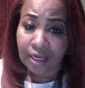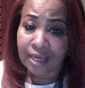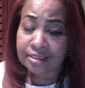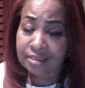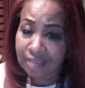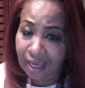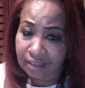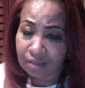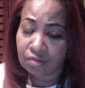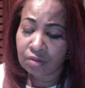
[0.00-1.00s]
a
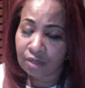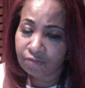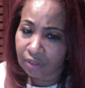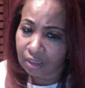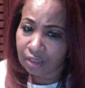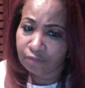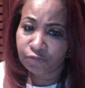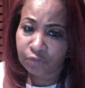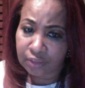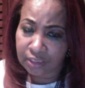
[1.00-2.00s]
cycle of
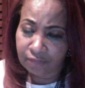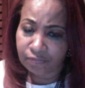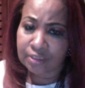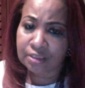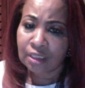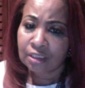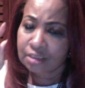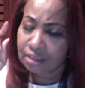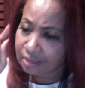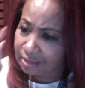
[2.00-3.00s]
unforgiveness.
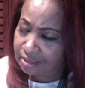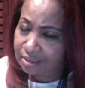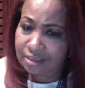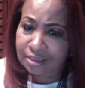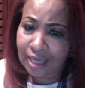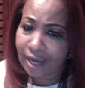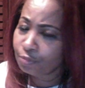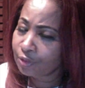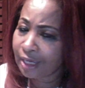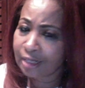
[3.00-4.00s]
See, this is the time
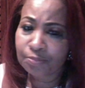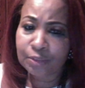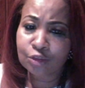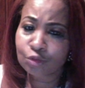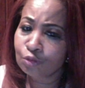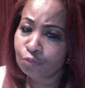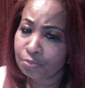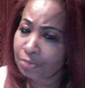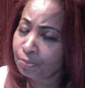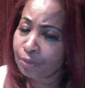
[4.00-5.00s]
we gotta be true.
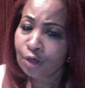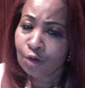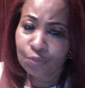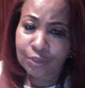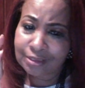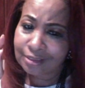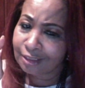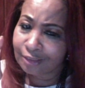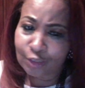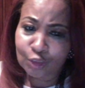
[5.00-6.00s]
Remember, we
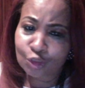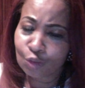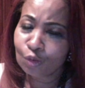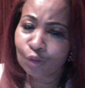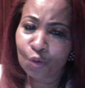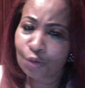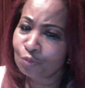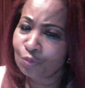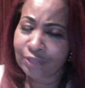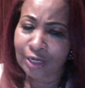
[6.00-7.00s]
said there's no glory
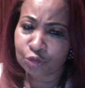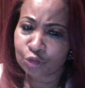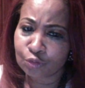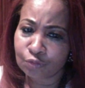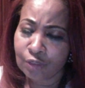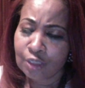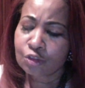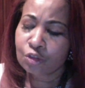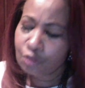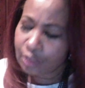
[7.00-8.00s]
without truth.
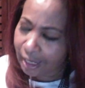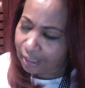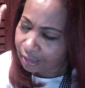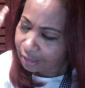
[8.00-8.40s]
So you gotta